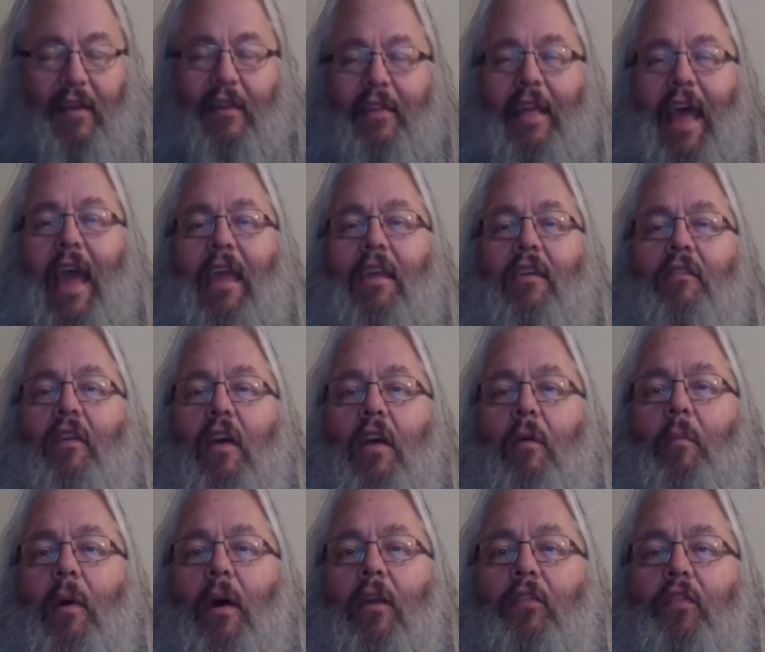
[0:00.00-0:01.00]
thank you very
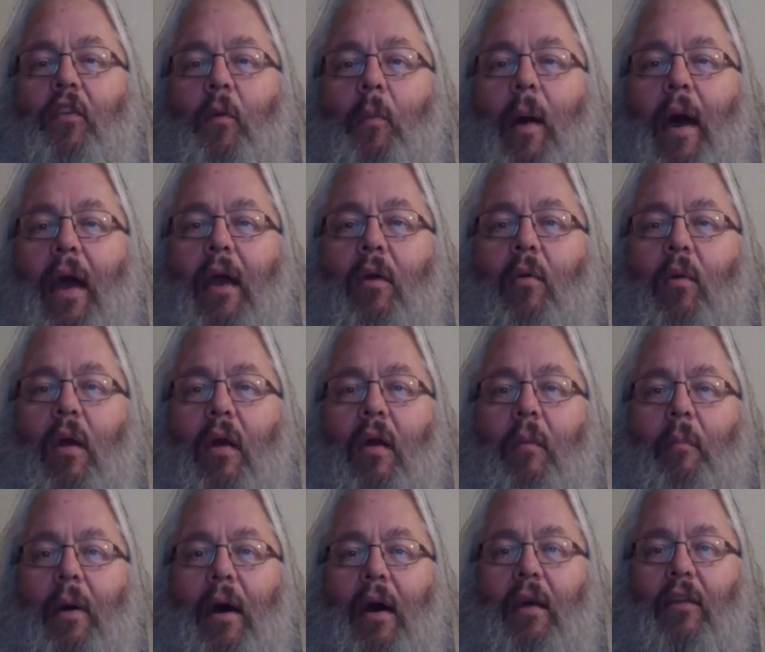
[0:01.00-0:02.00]
much for my
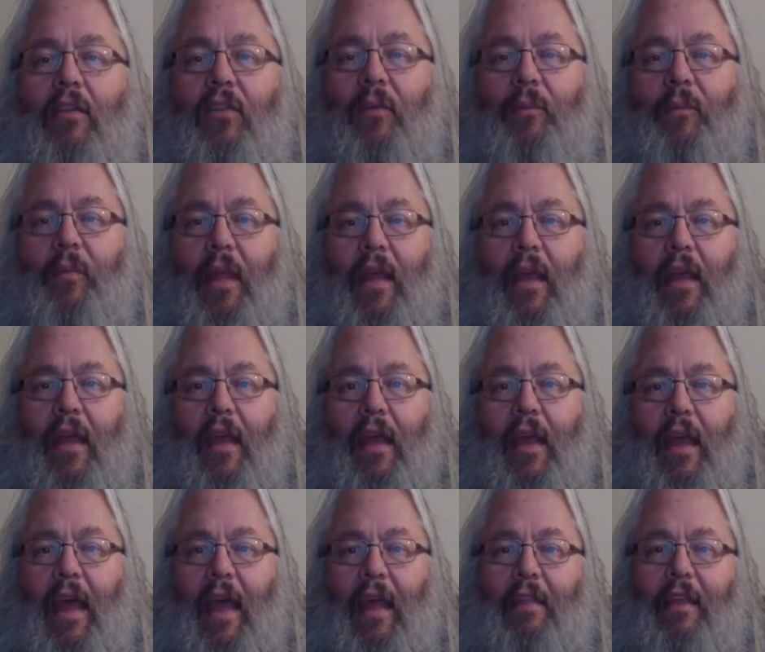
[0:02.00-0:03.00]
aquarium box,
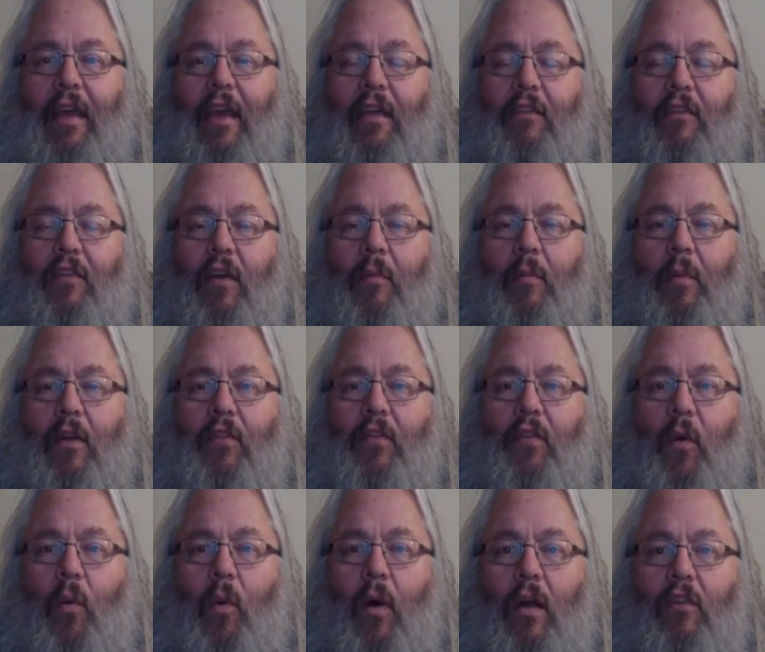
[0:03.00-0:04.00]
and thank you very much
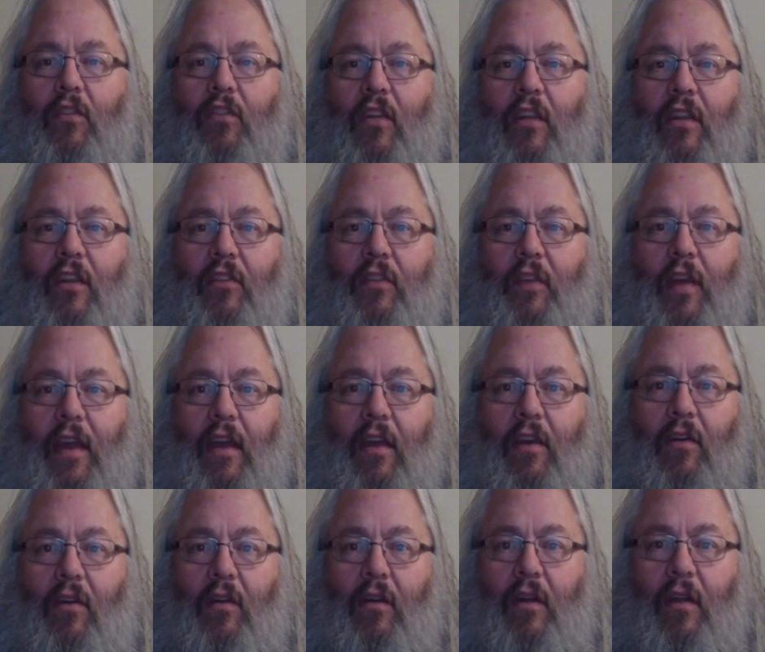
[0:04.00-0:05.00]
for watching this
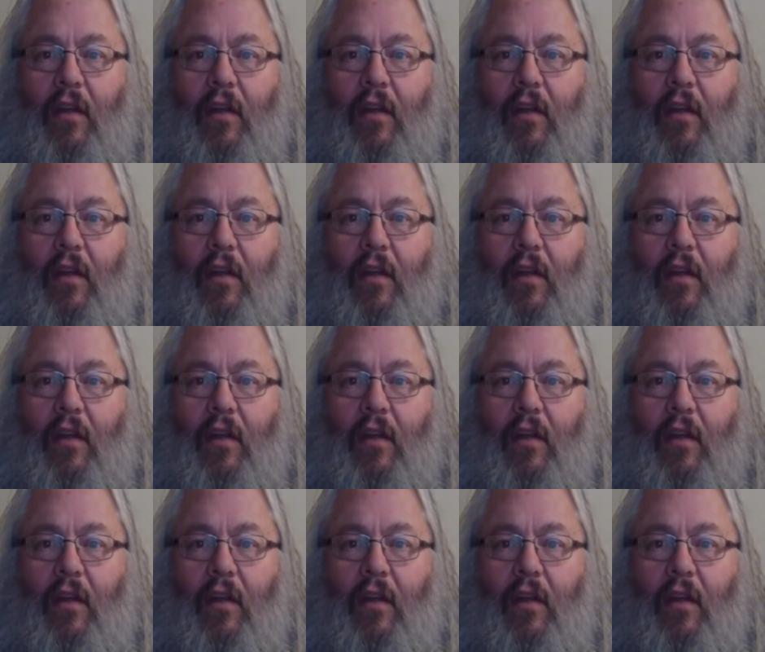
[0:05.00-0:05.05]
video.